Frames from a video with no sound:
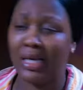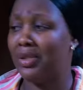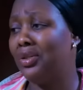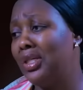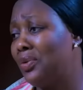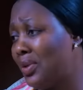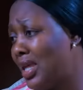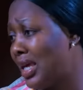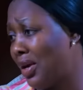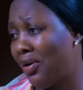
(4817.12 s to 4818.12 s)
Mama, you need to
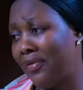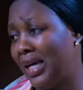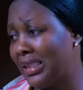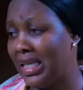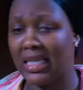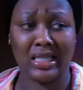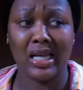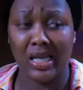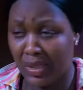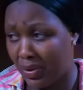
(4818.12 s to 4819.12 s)
take care of Agnes
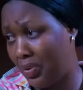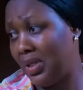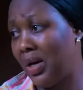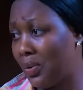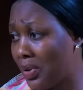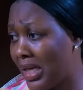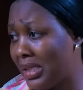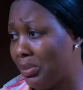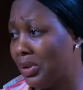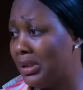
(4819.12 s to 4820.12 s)
so that we'll go get
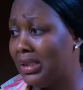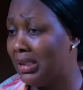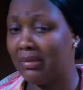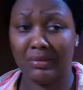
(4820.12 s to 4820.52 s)
the money.